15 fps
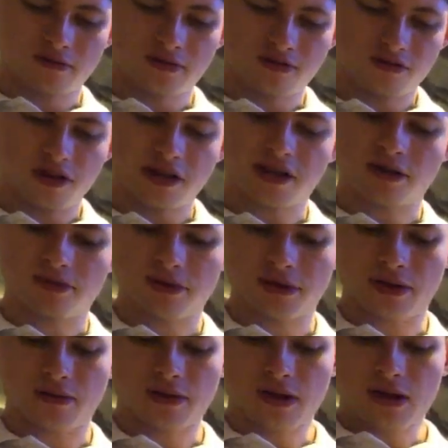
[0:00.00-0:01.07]
try and help you
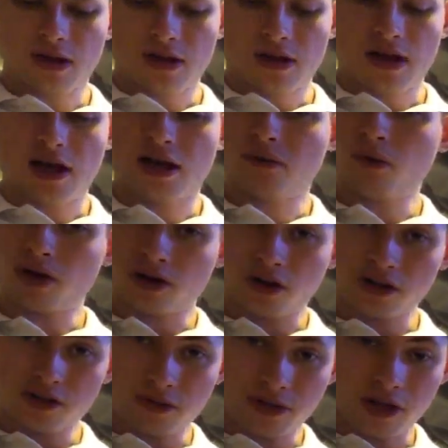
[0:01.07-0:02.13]
out. And what god
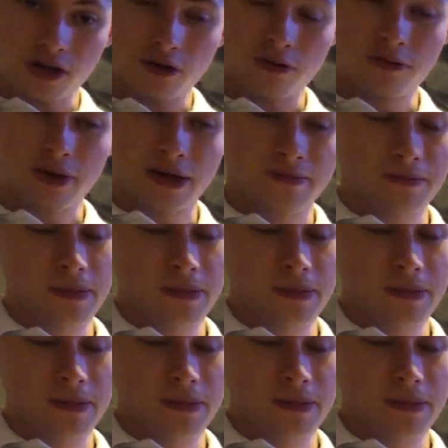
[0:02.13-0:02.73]
do you want to go with, mate?